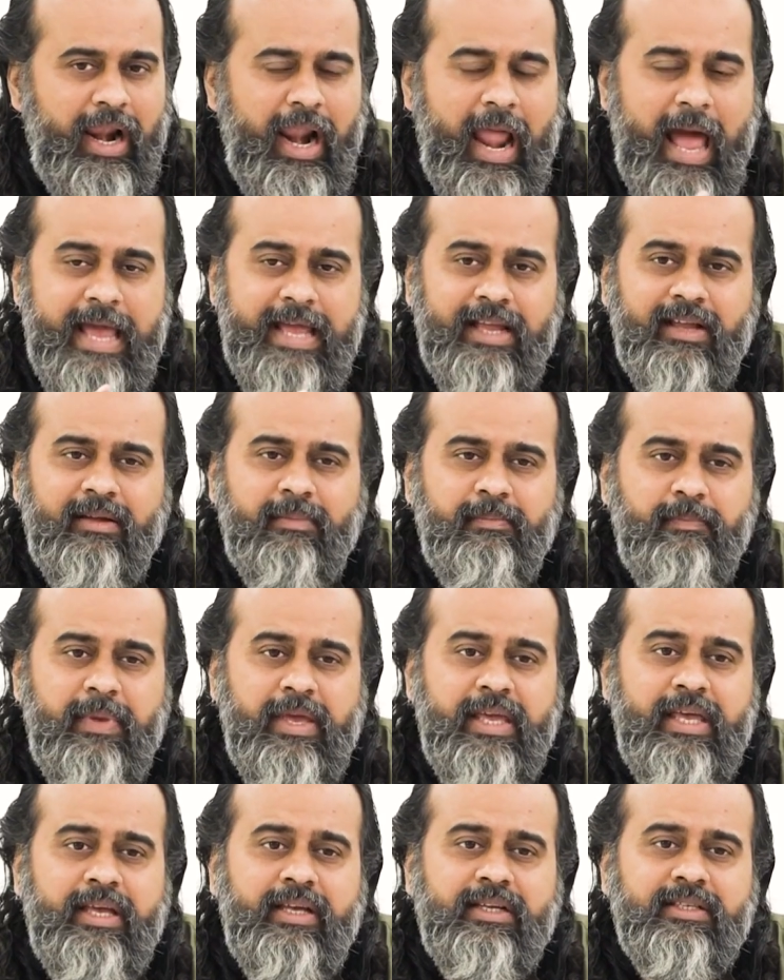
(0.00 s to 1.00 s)
alike
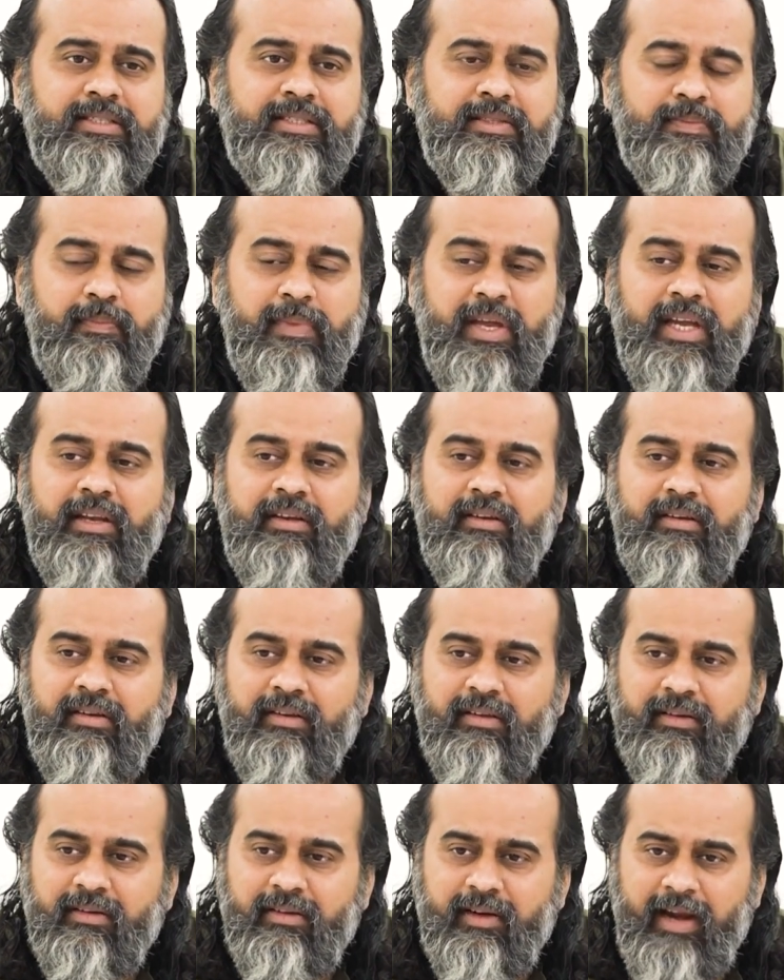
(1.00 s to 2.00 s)
beings
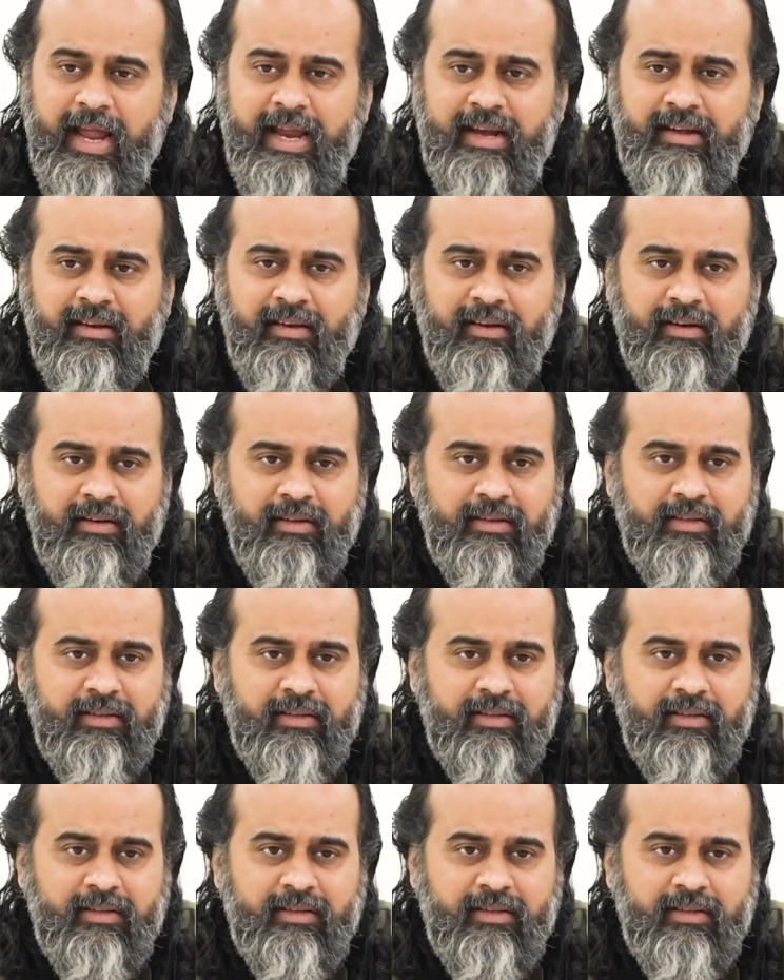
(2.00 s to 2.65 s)
meet, right?